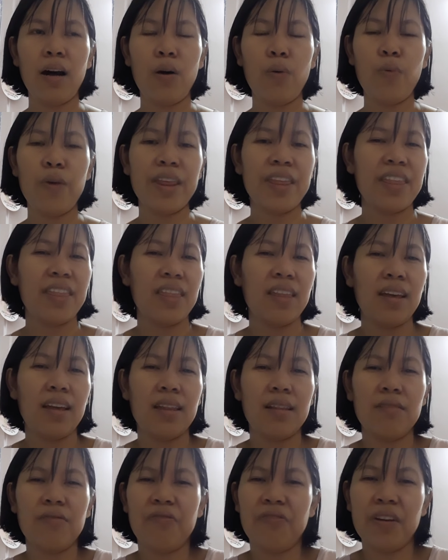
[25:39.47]

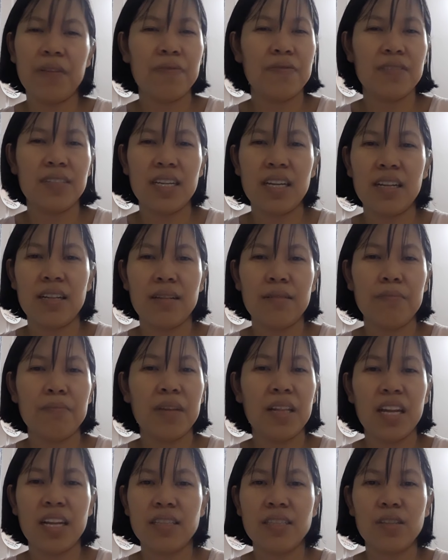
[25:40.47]
within 15
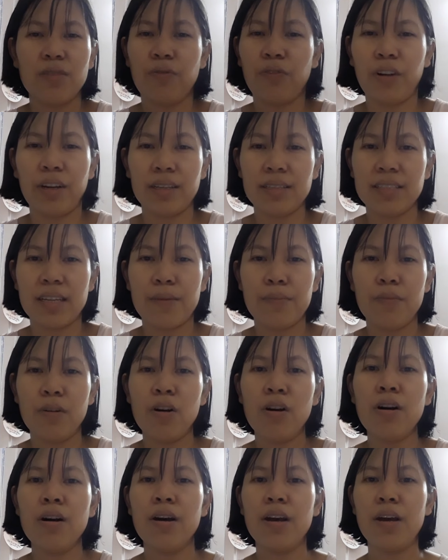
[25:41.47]
minutes, for
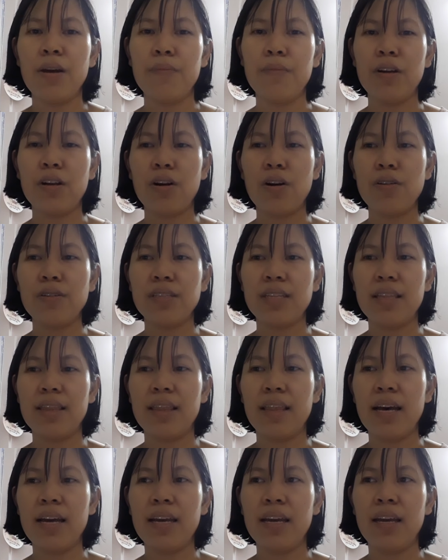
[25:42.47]
example, because
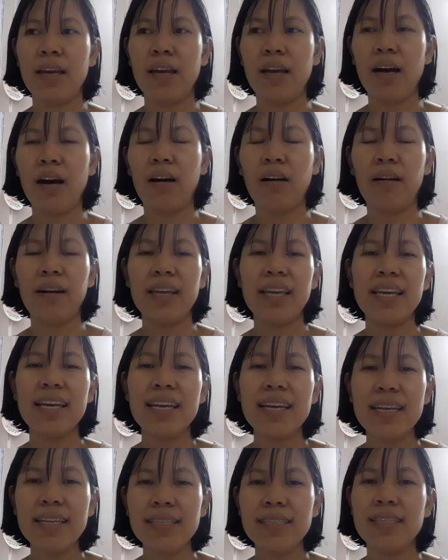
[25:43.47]
they are
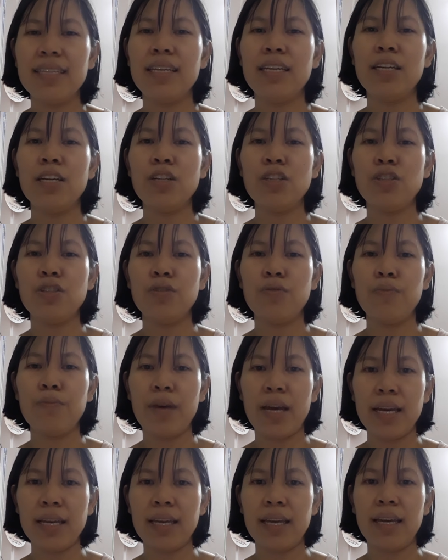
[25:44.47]
easy to
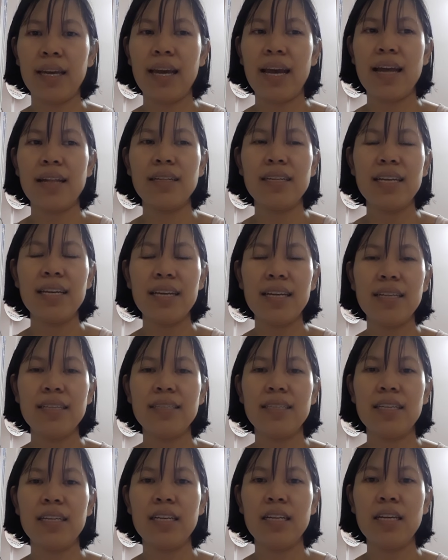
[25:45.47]
make and
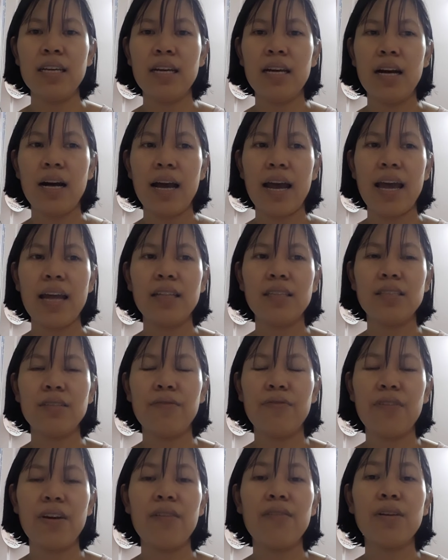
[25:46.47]
easy and
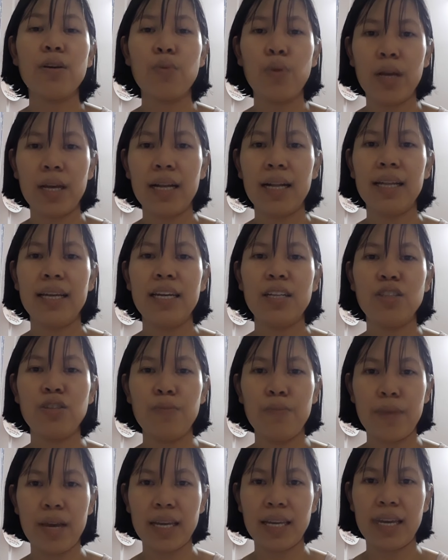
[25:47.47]
very quickly to
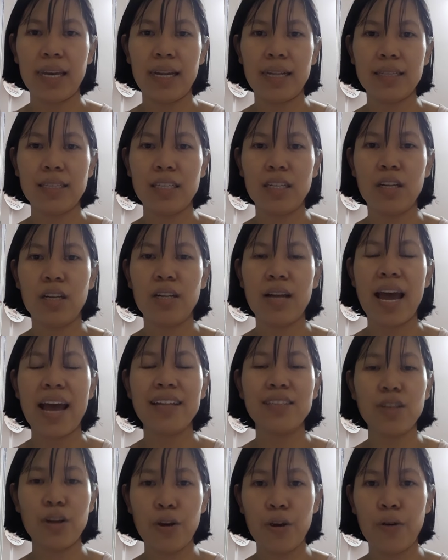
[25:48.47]
make it
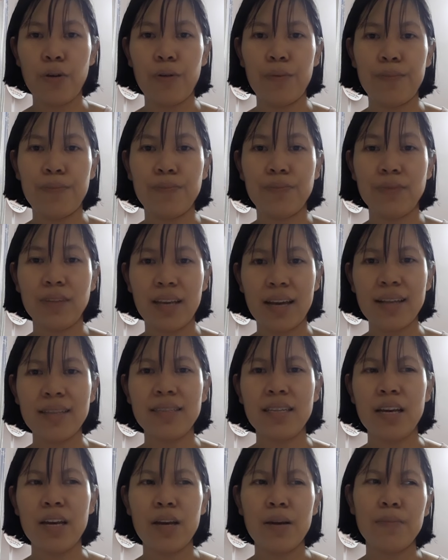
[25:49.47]
at home.
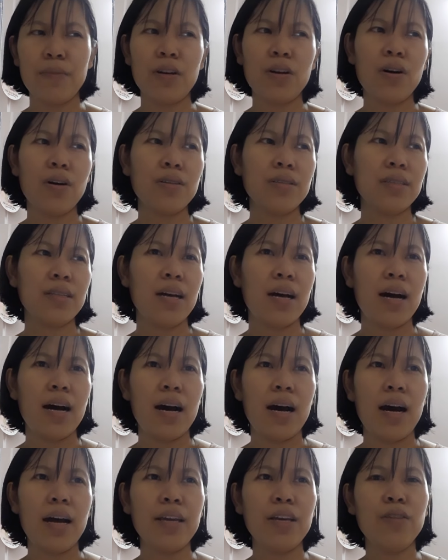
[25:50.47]
Yes, because
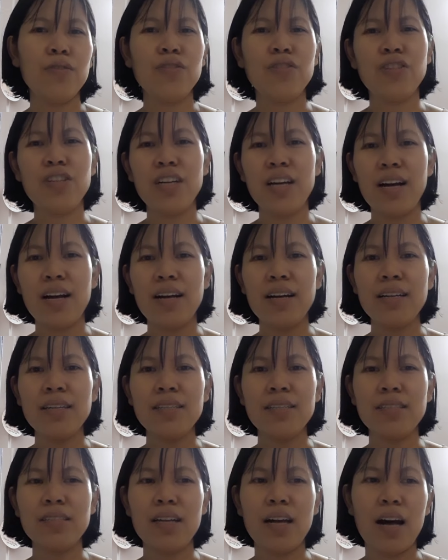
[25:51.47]
you
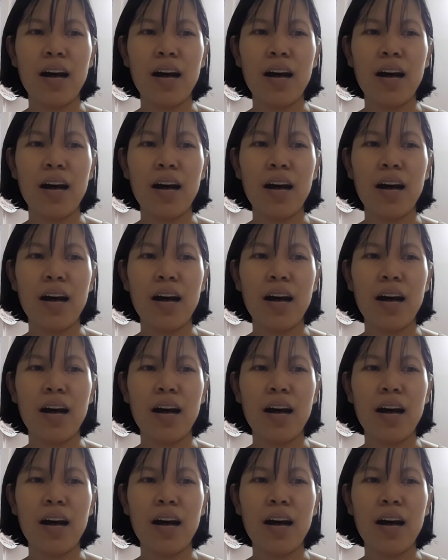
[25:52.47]
just